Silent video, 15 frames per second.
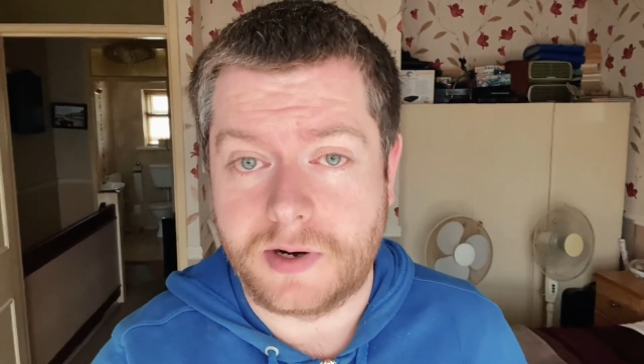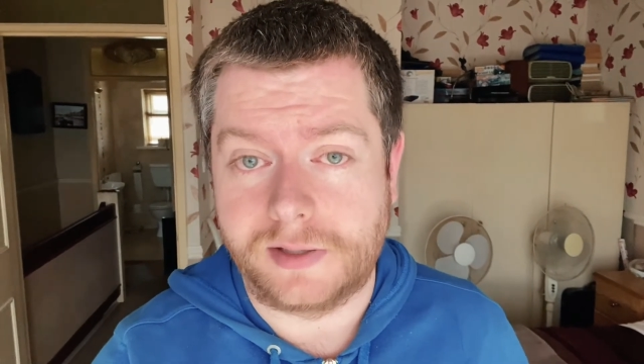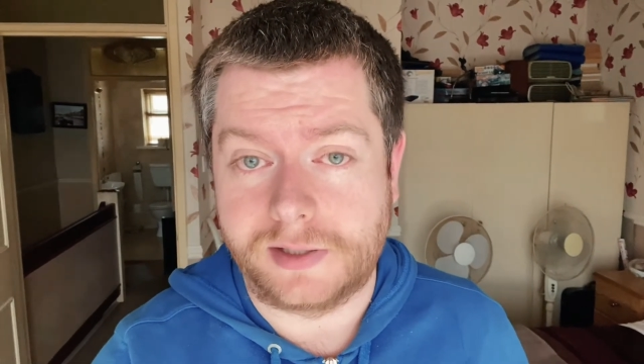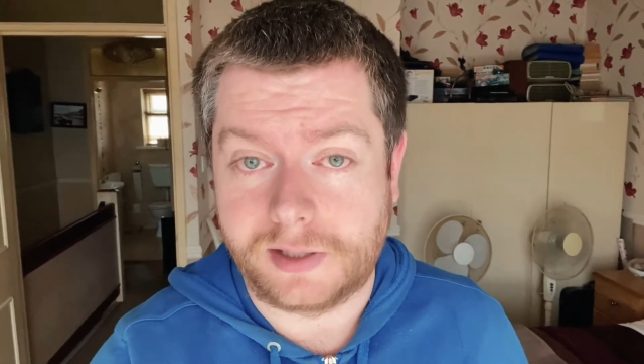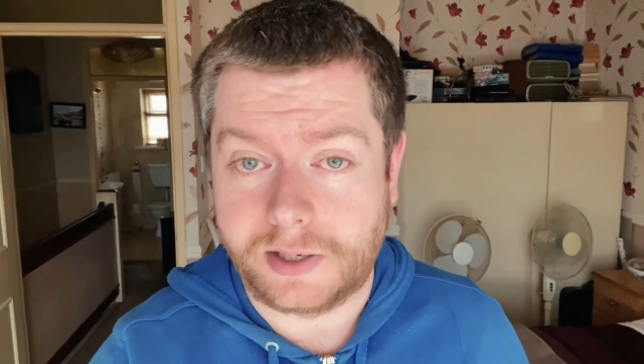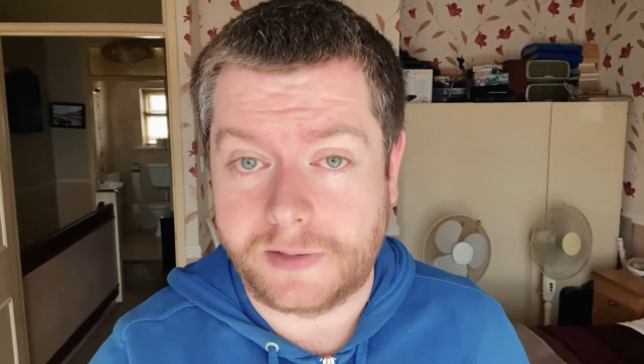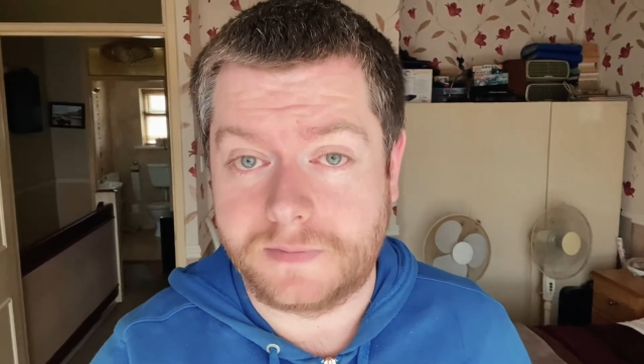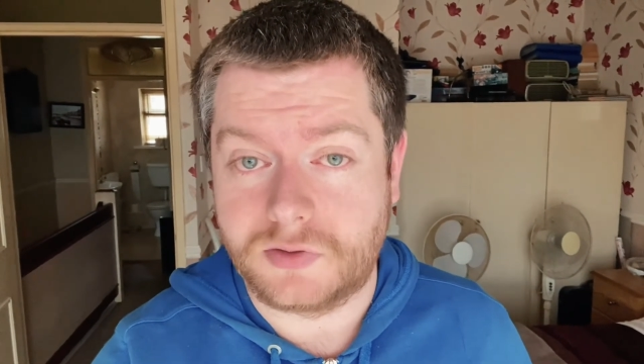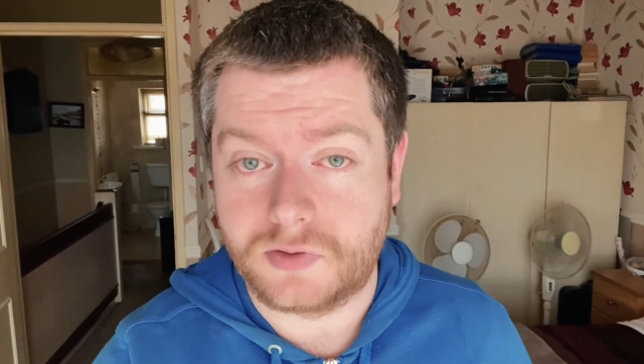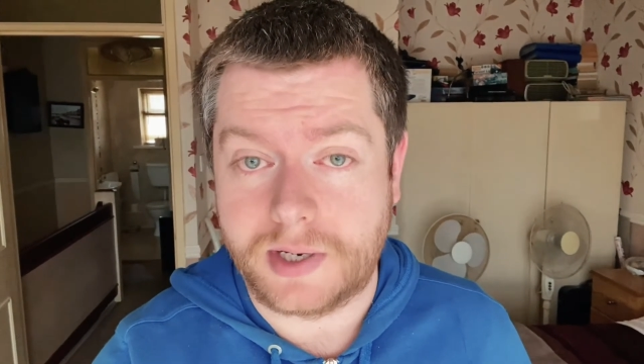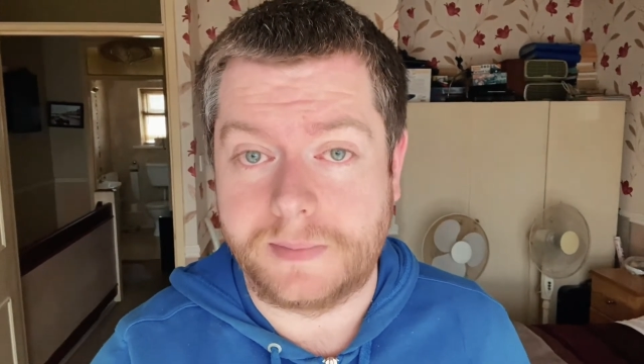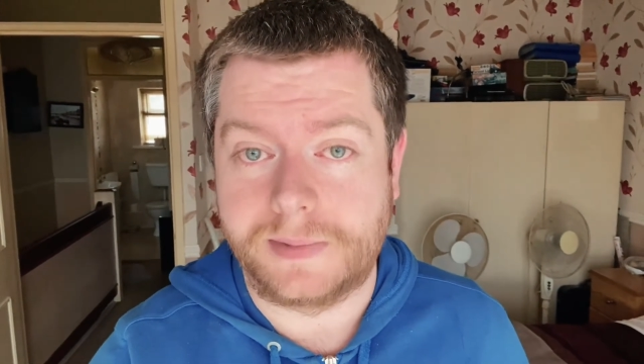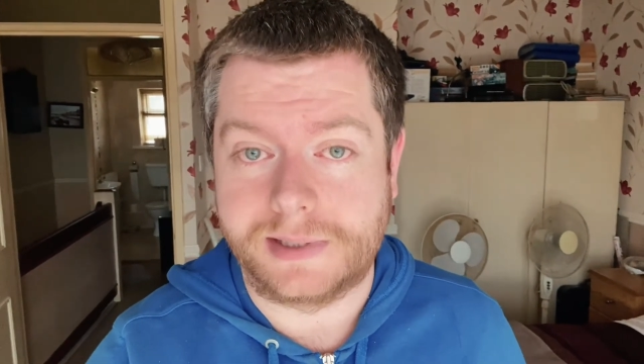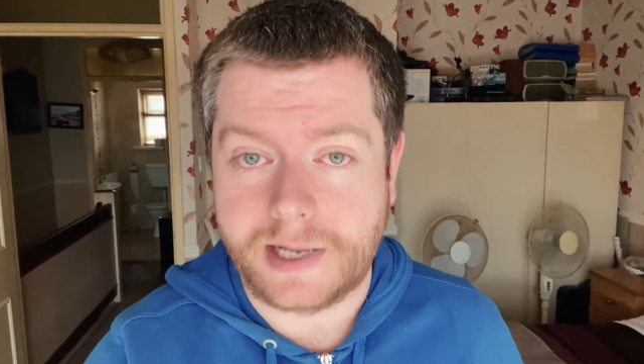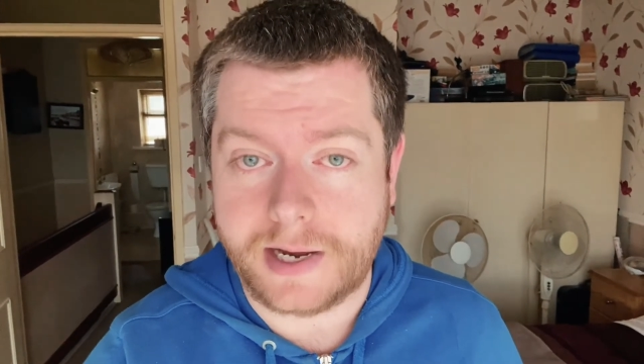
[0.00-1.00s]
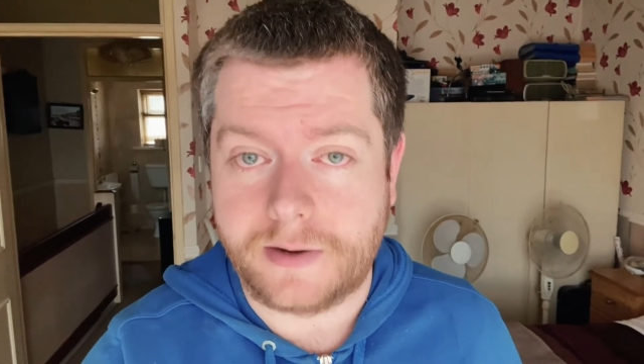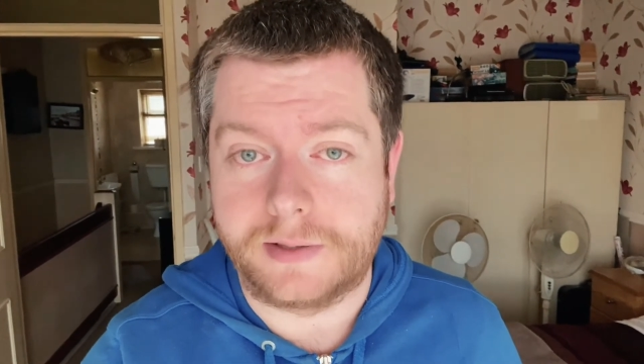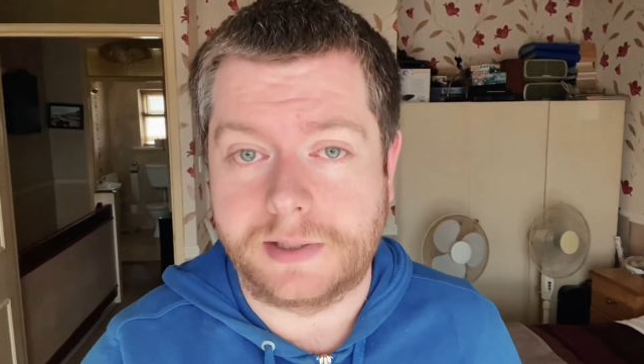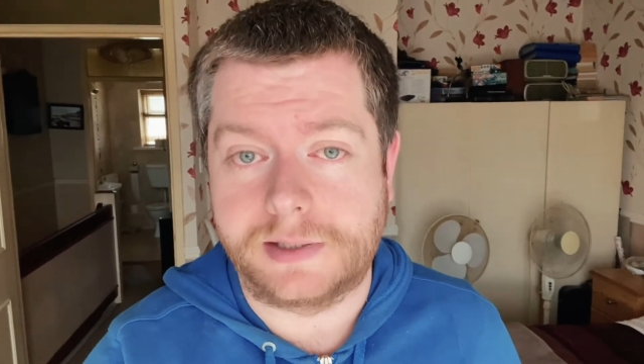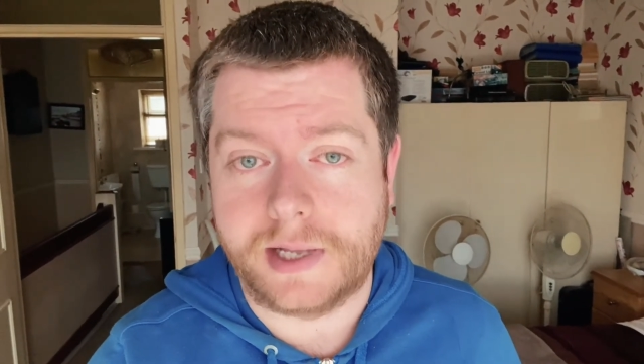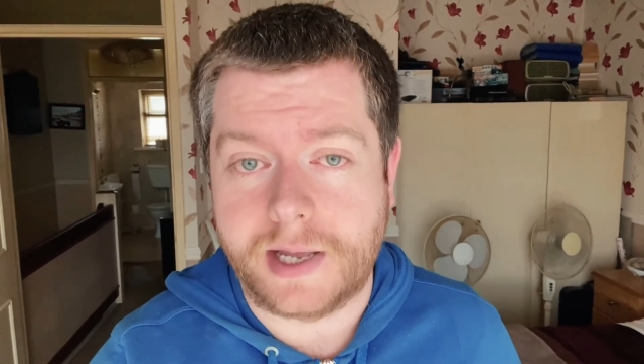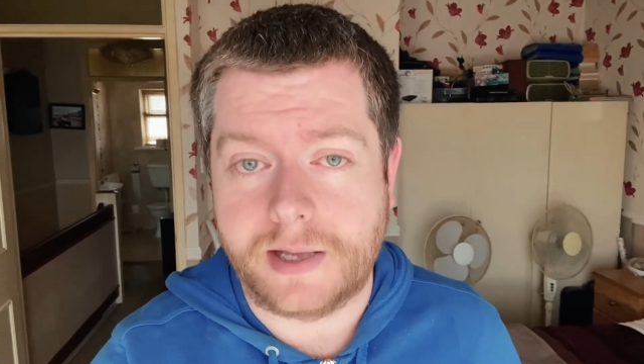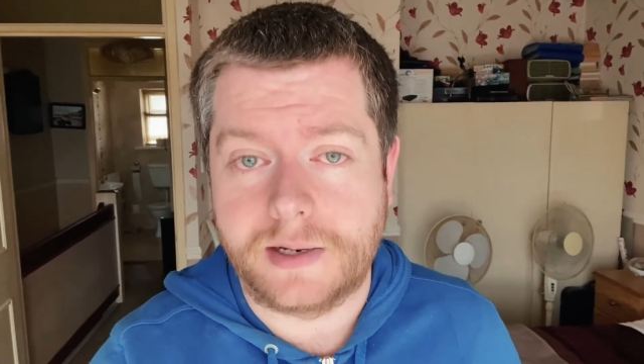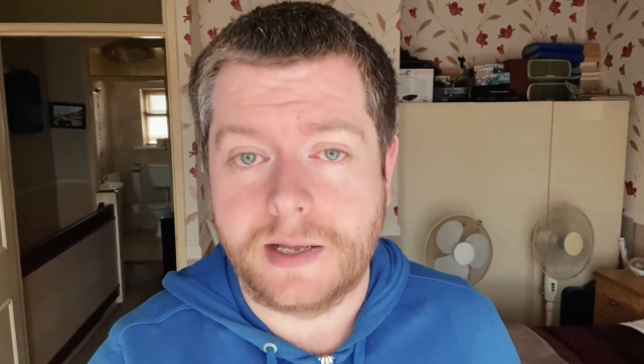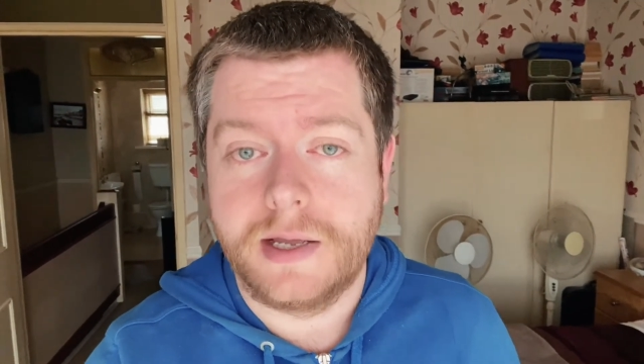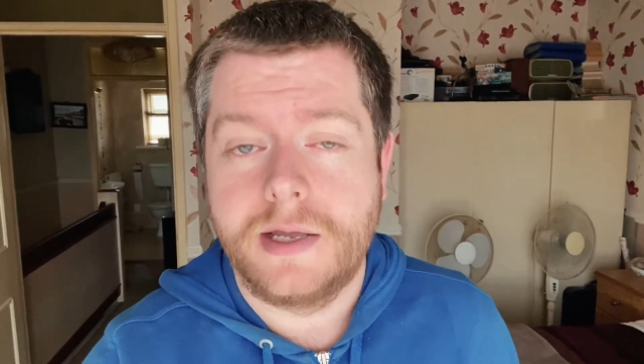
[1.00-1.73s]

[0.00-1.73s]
all the live streams there instead.